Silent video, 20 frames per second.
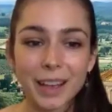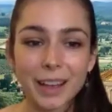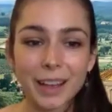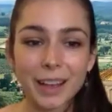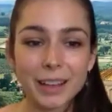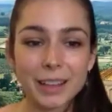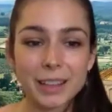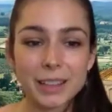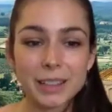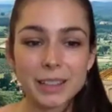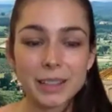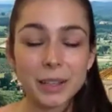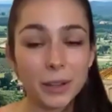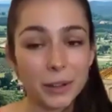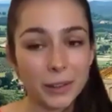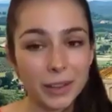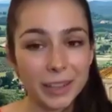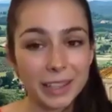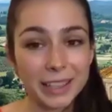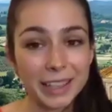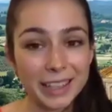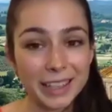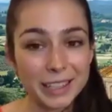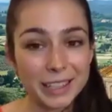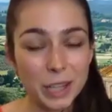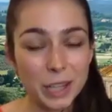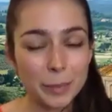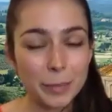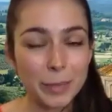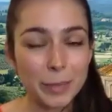So again, it's
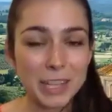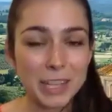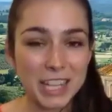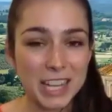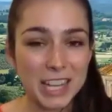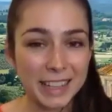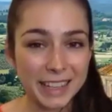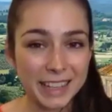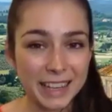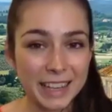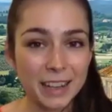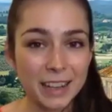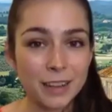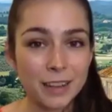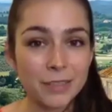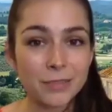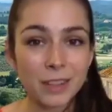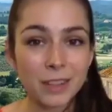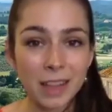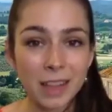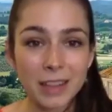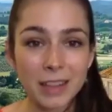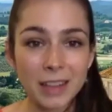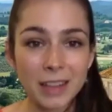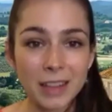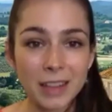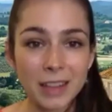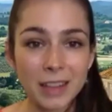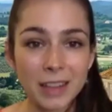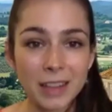called Macelleria
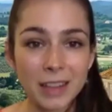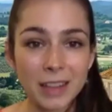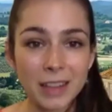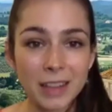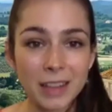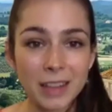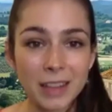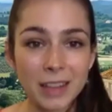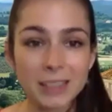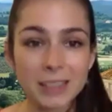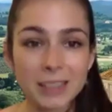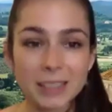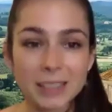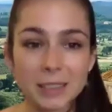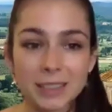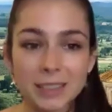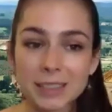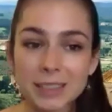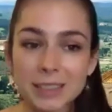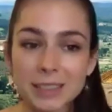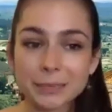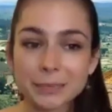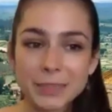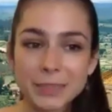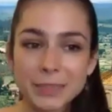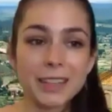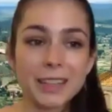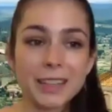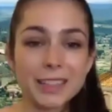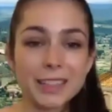Falaschi. So
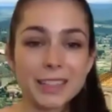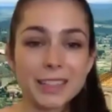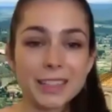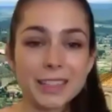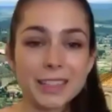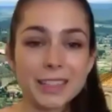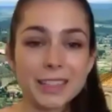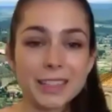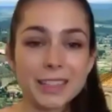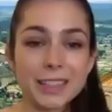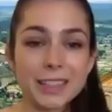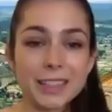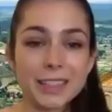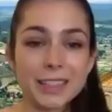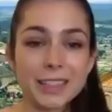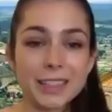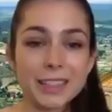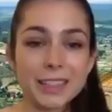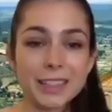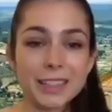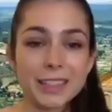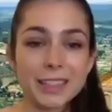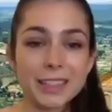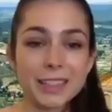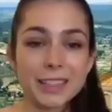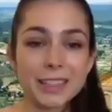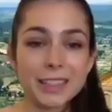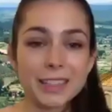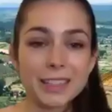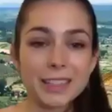that's it for the coffee chat.
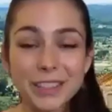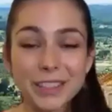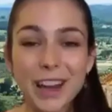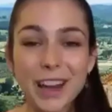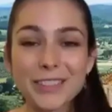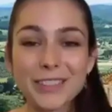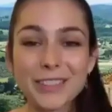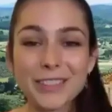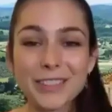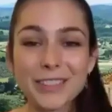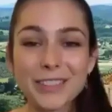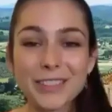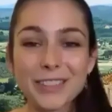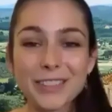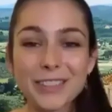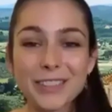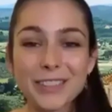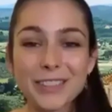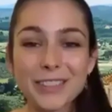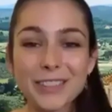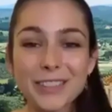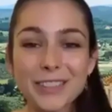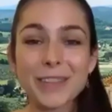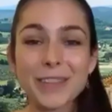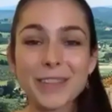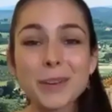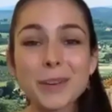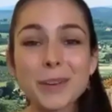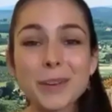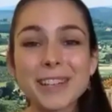I wanted to share one of my
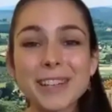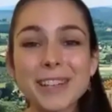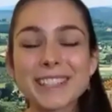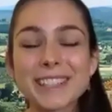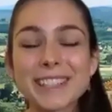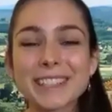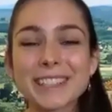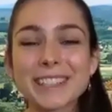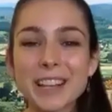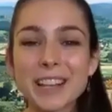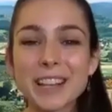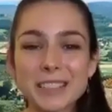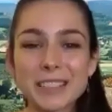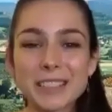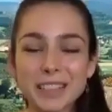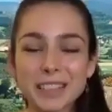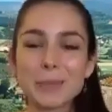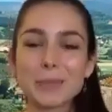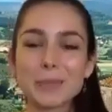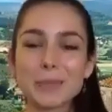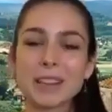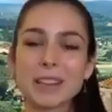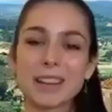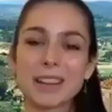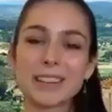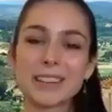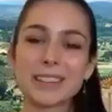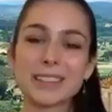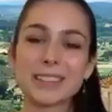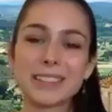favorite places in Tuscany
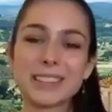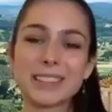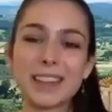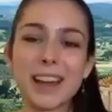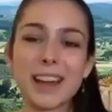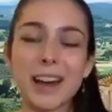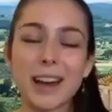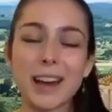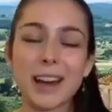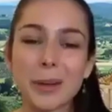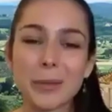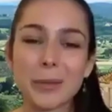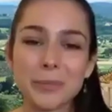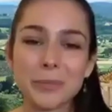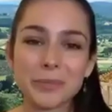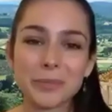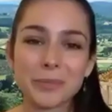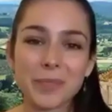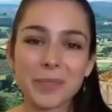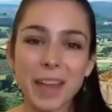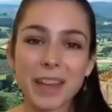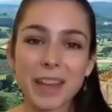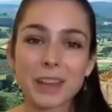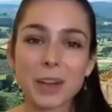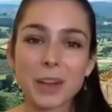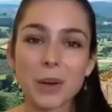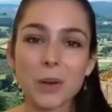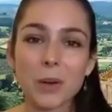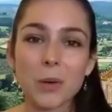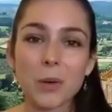because I
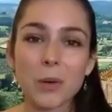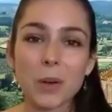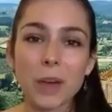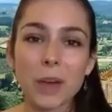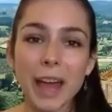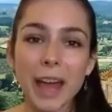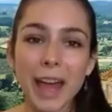know as a